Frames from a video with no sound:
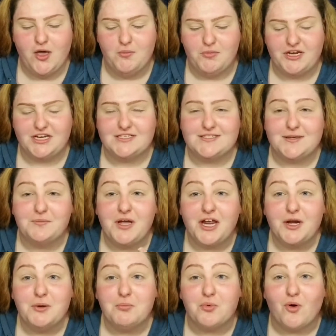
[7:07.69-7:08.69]
but it's some
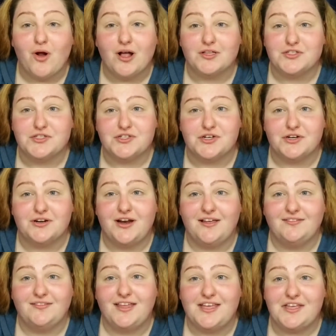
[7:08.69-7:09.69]
kind of bronzer
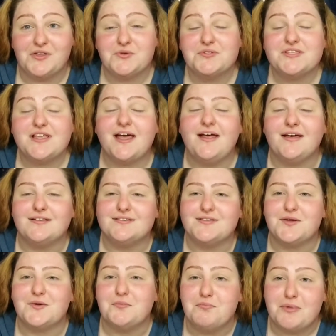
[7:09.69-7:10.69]
and they use that as
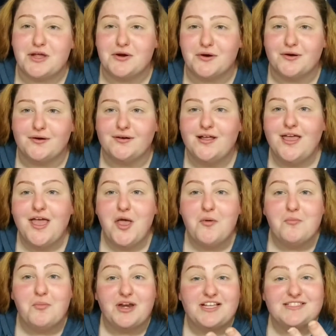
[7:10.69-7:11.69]
their mirror,
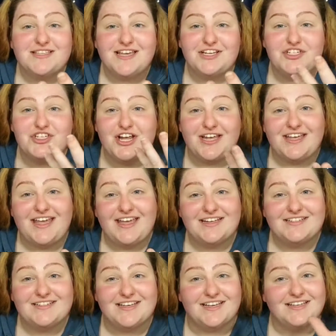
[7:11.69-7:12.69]
but it's like
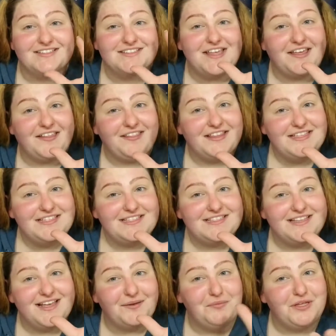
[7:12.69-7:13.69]
gigantic. It's like this,
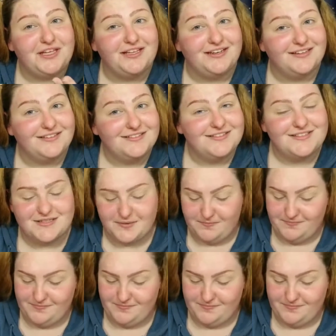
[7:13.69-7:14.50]
I mean, it's,